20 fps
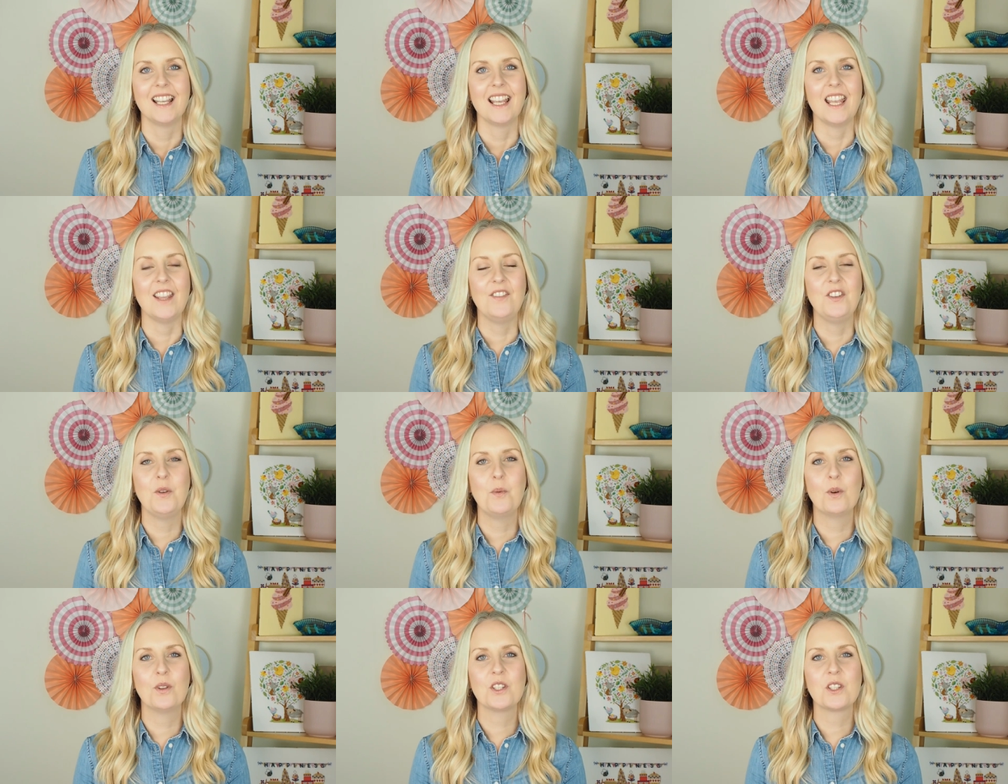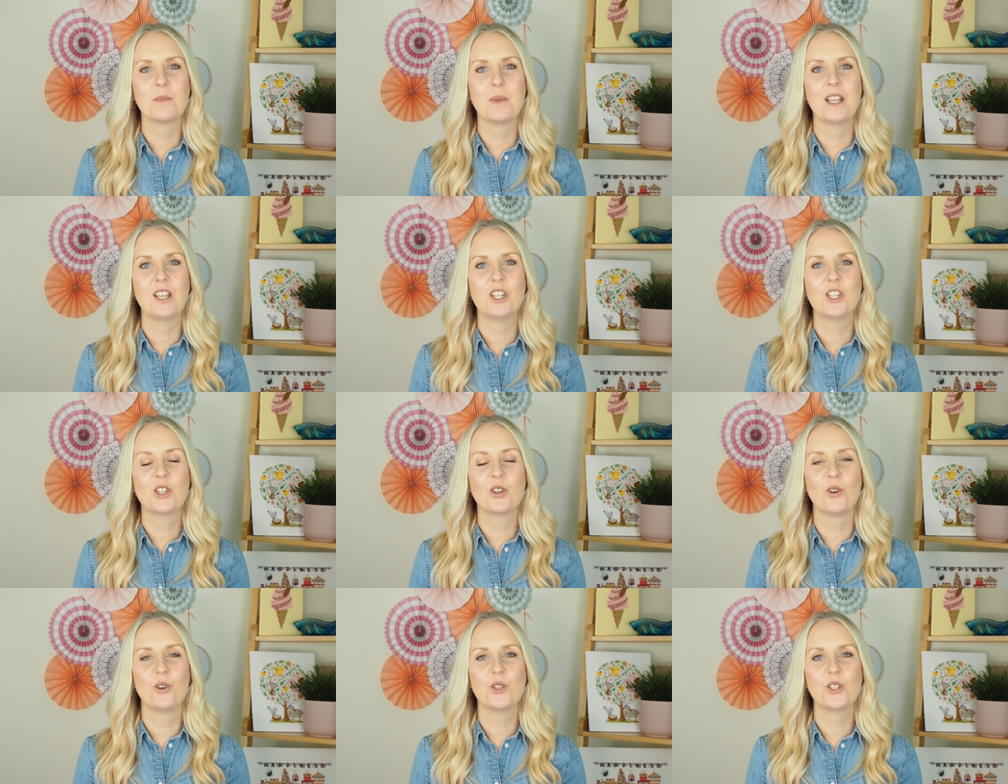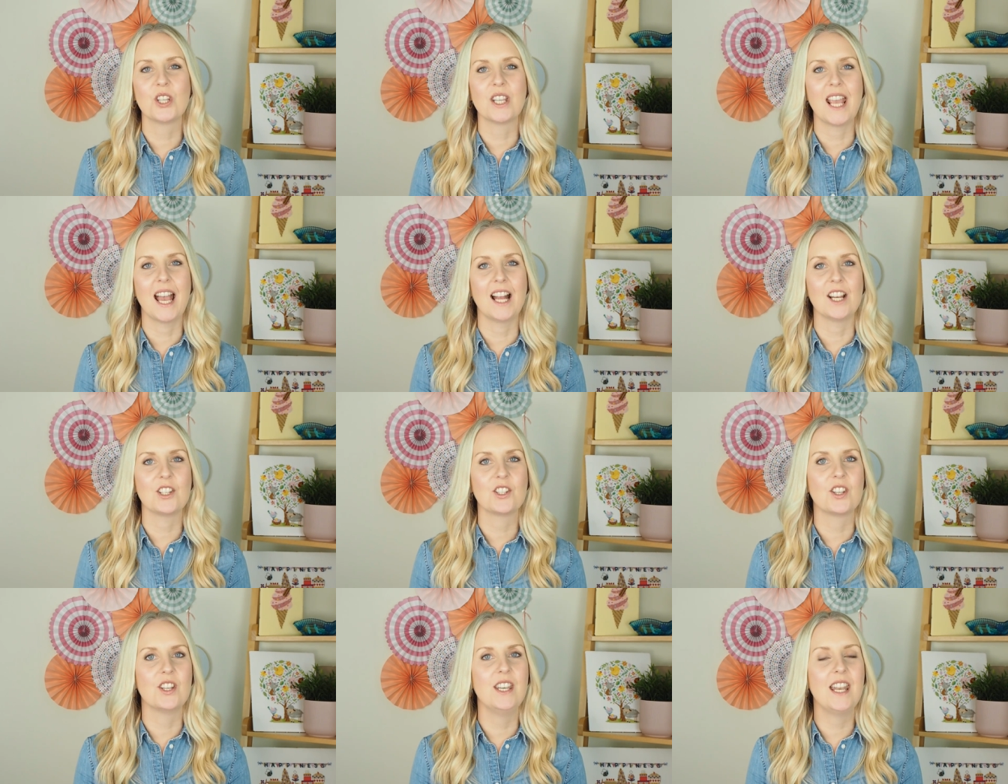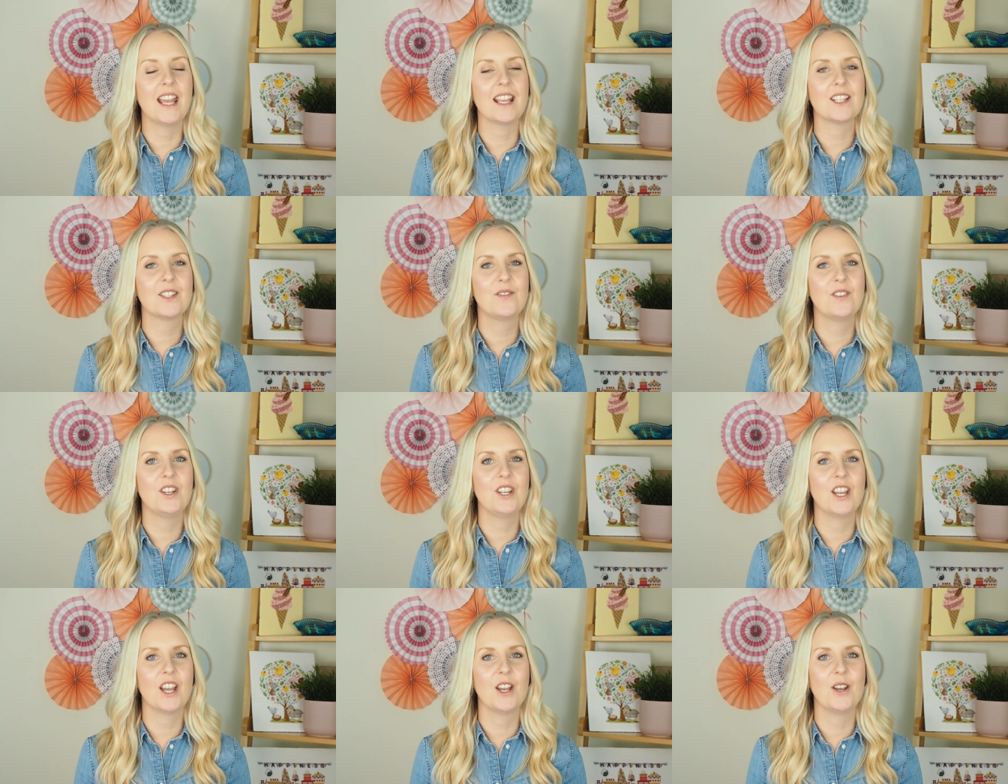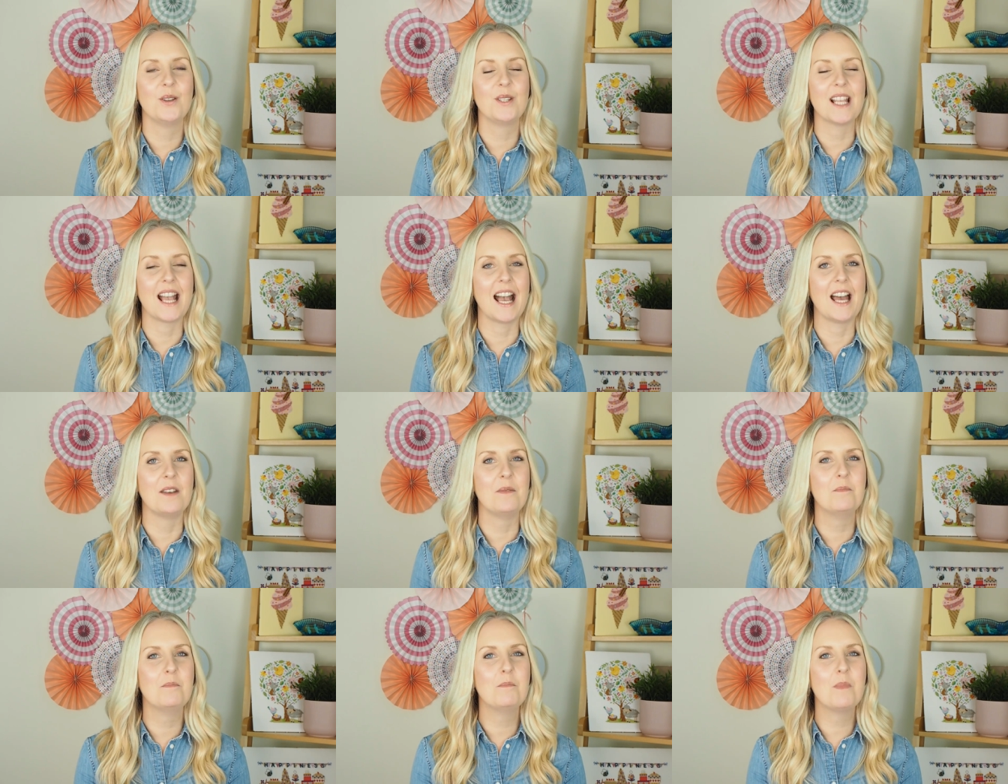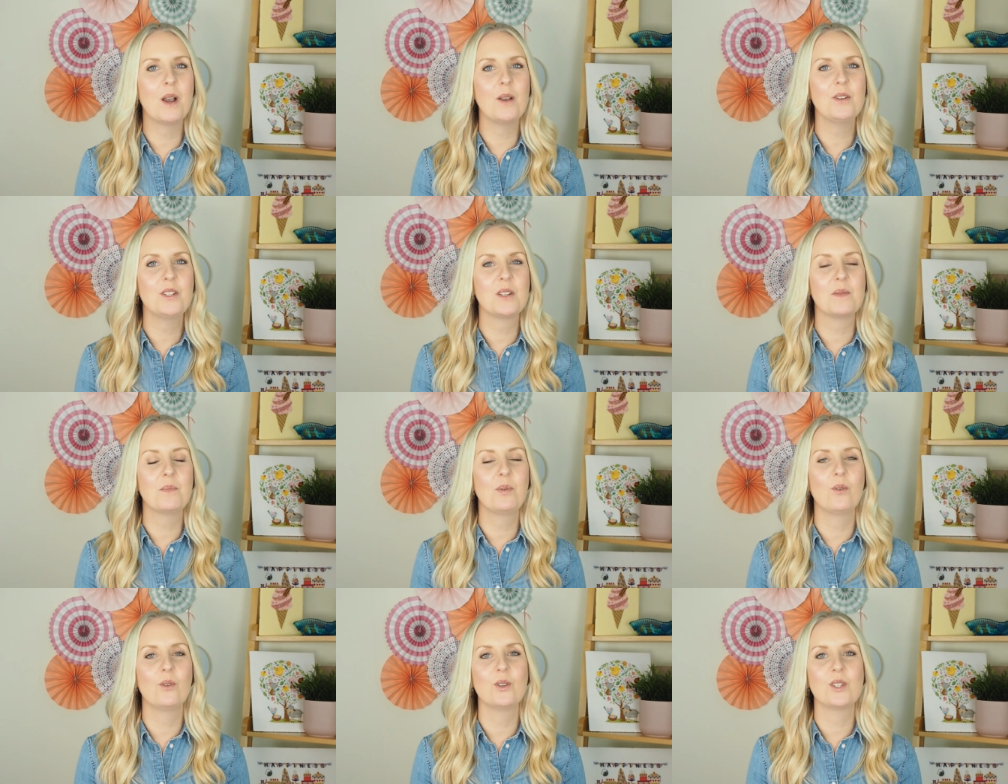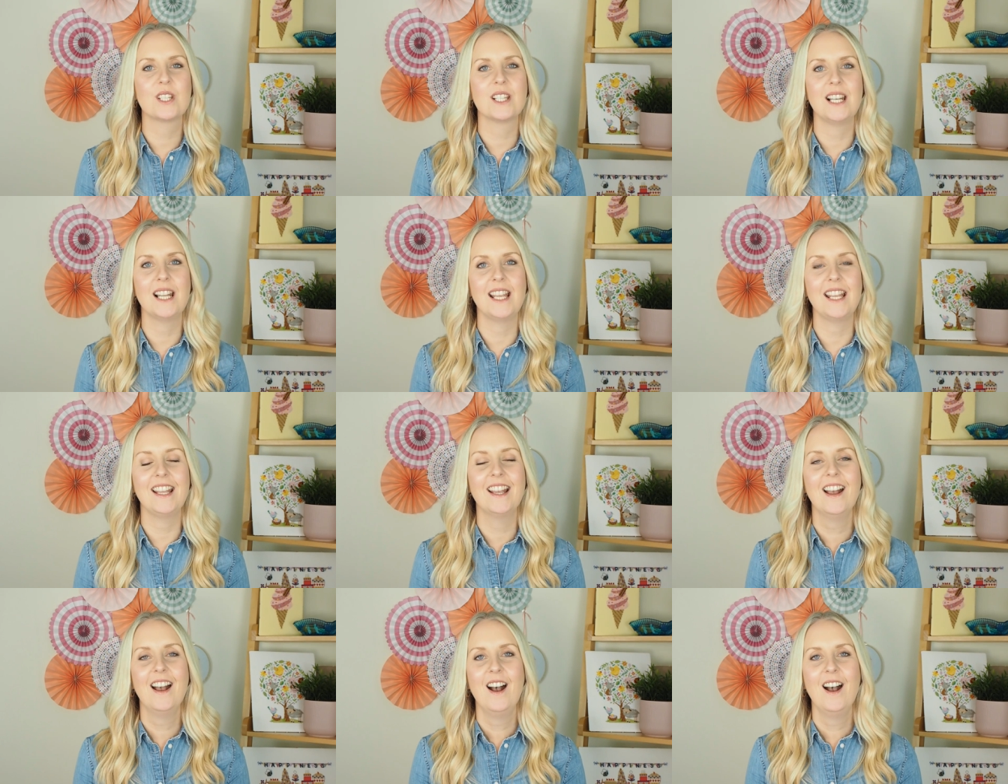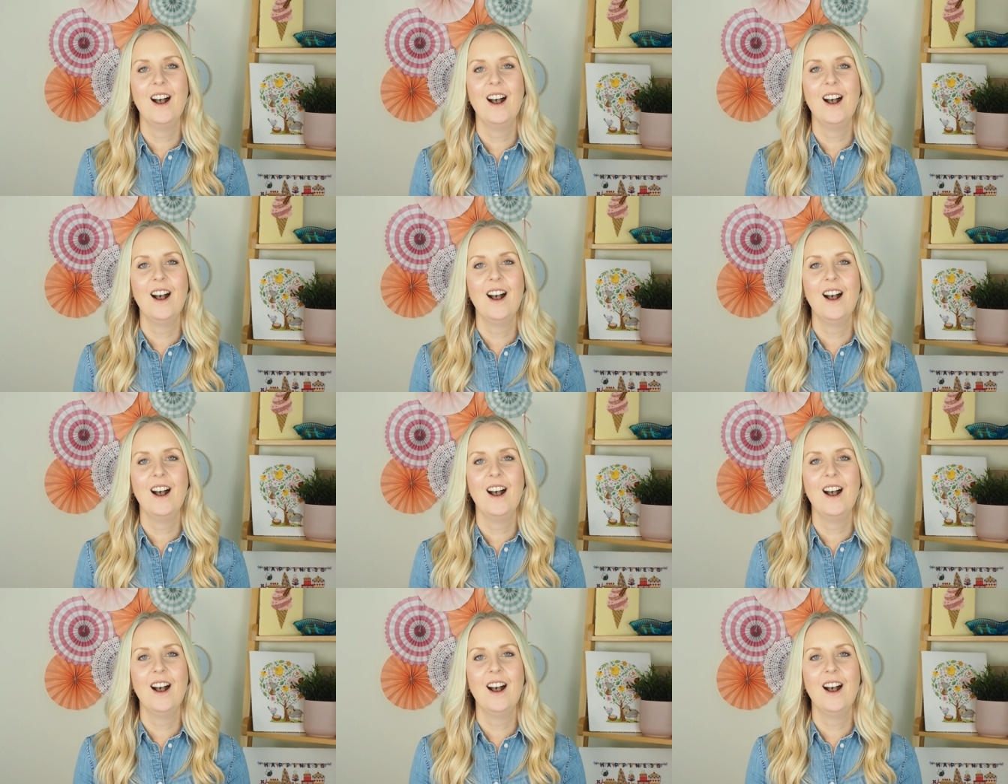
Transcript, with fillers: If you want to make sure to catch the next videos, and most importantly,